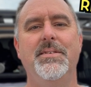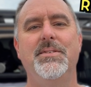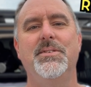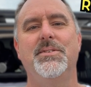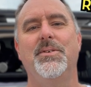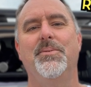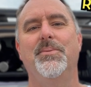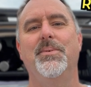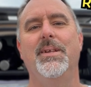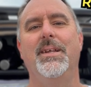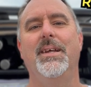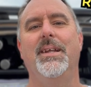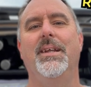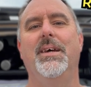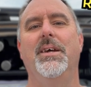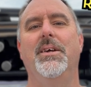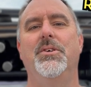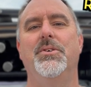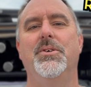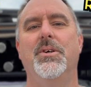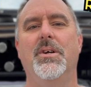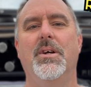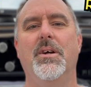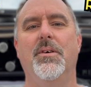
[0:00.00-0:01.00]
is a really
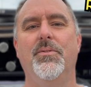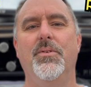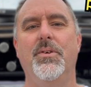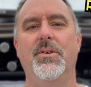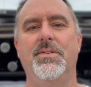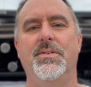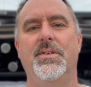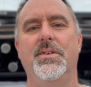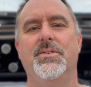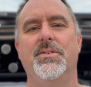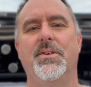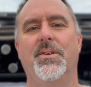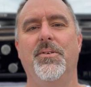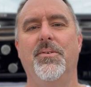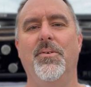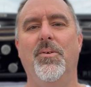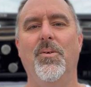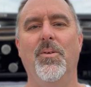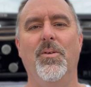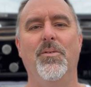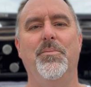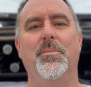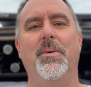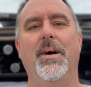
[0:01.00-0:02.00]
neat trick. I've used this on
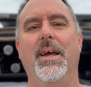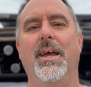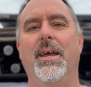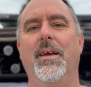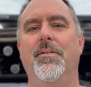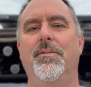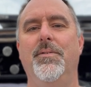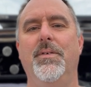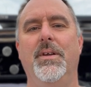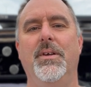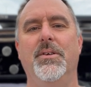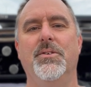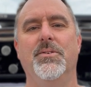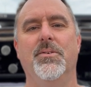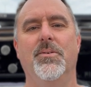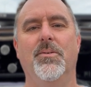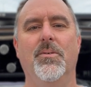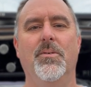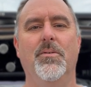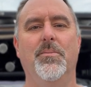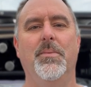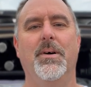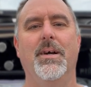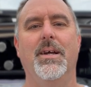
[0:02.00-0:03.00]
all of my air fittings on
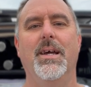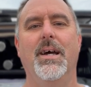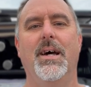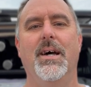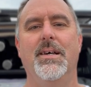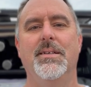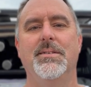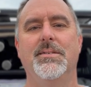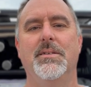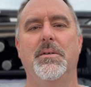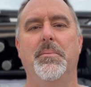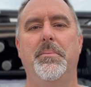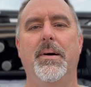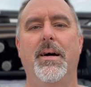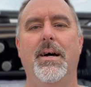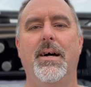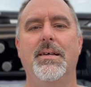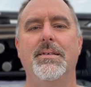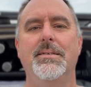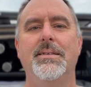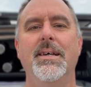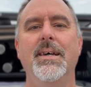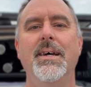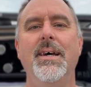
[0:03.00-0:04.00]
all of my cars in the
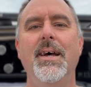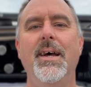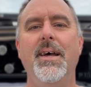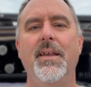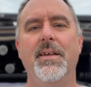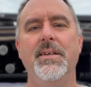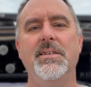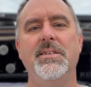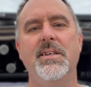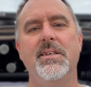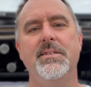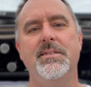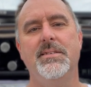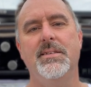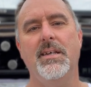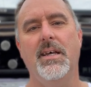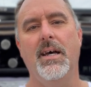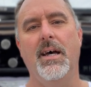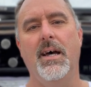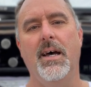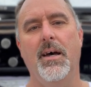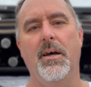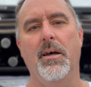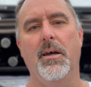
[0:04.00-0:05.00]
past. This is
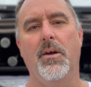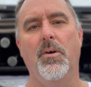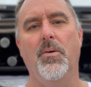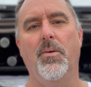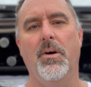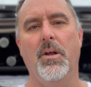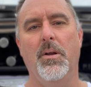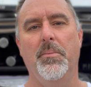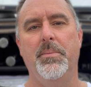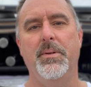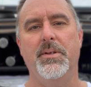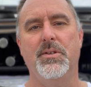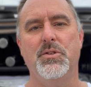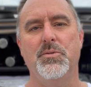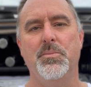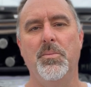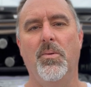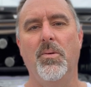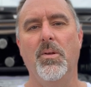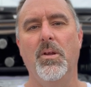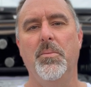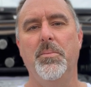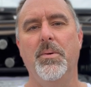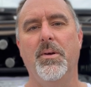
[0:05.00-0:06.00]
quite a bit
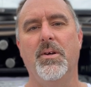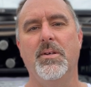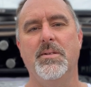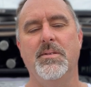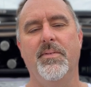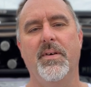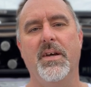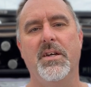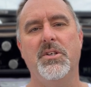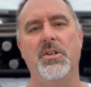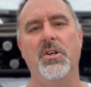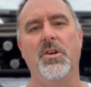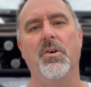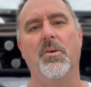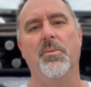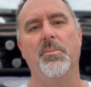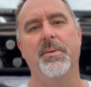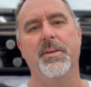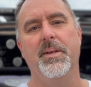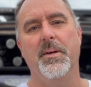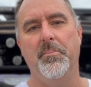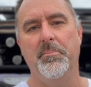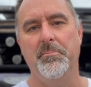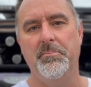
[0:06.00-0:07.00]
smaller because I've actually gone
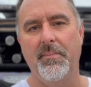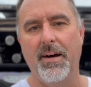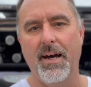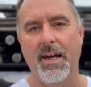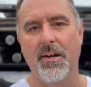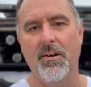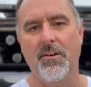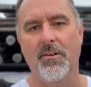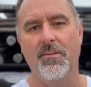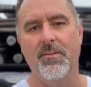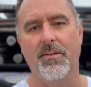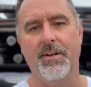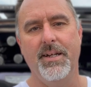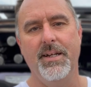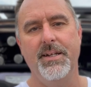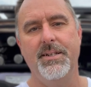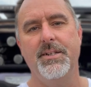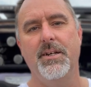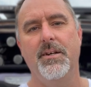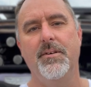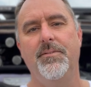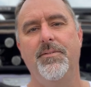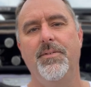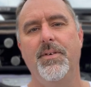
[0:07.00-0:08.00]
with a male
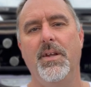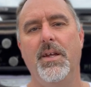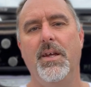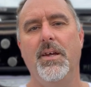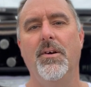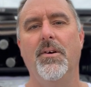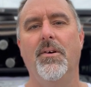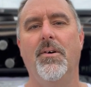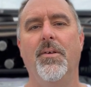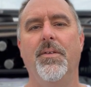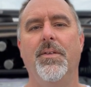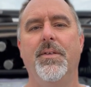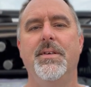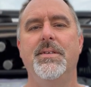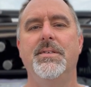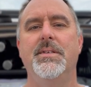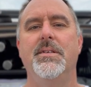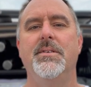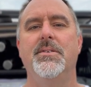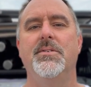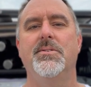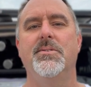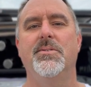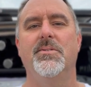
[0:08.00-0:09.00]
Nitto fitting on this
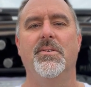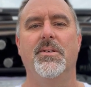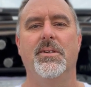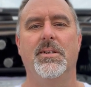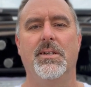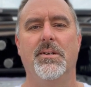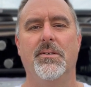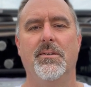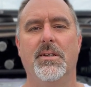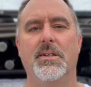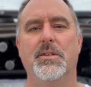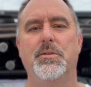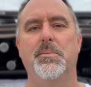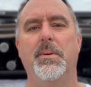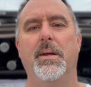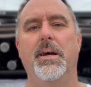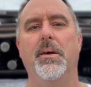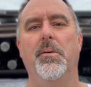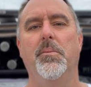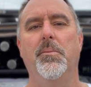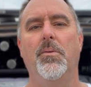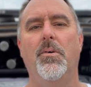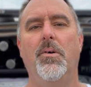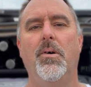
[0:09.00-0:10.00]
install, and I'll
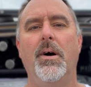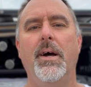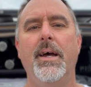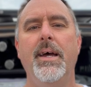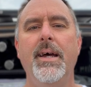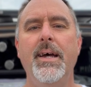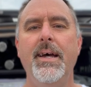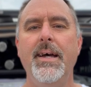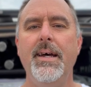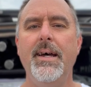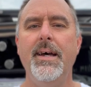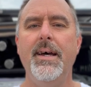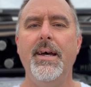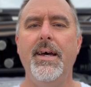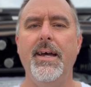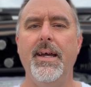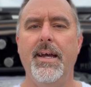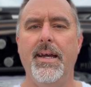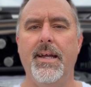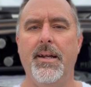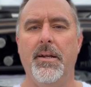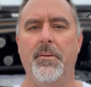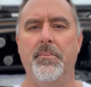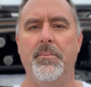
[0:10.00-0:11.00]
explain why
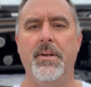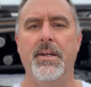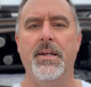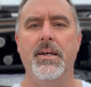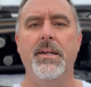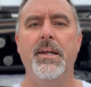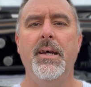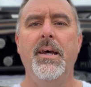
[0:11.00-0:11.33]
in a minute.